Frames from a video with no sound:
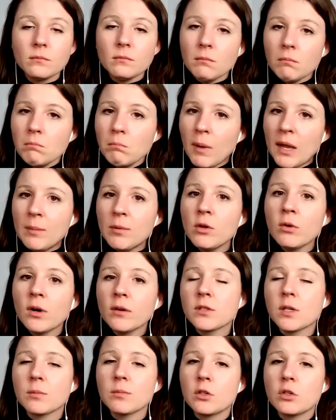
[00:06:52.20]
maybe you have
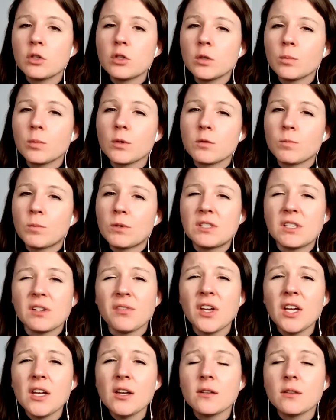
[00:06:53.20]
something super
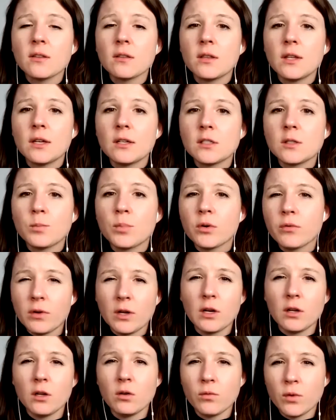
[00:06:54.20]
specific that's
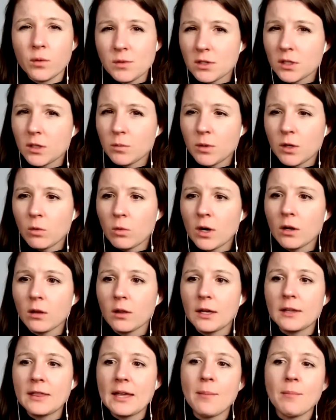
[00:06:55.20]
preventing you from sleeping well.
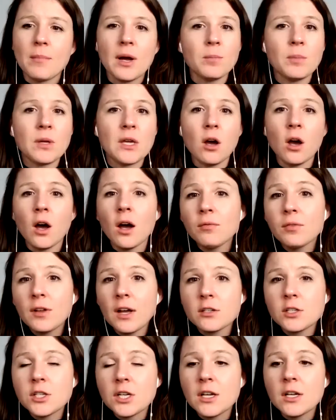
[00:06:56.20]
Like that might be hot
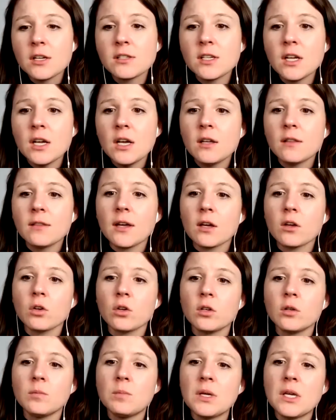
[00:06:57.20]
flashes, that
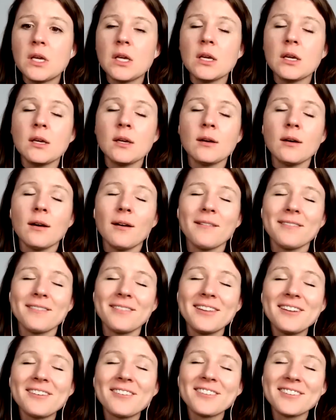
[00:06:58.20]
could be
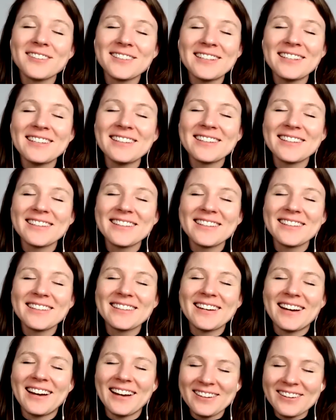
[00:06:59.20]
literally,
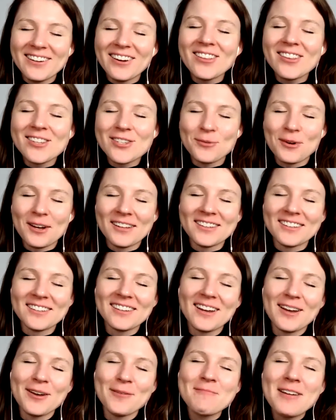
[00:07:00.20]
I know this one,
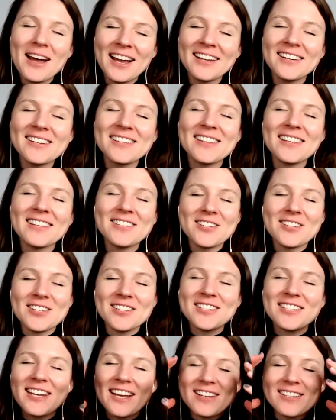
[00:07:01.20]
a mind that
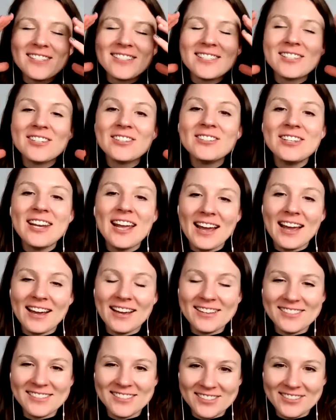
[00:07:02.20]
just as soon
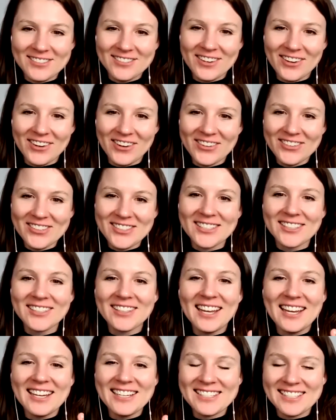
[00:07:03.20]
as you go to
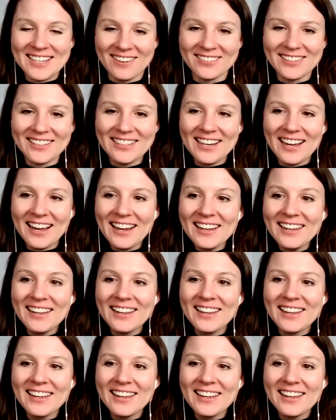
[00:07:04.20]
lay down at night,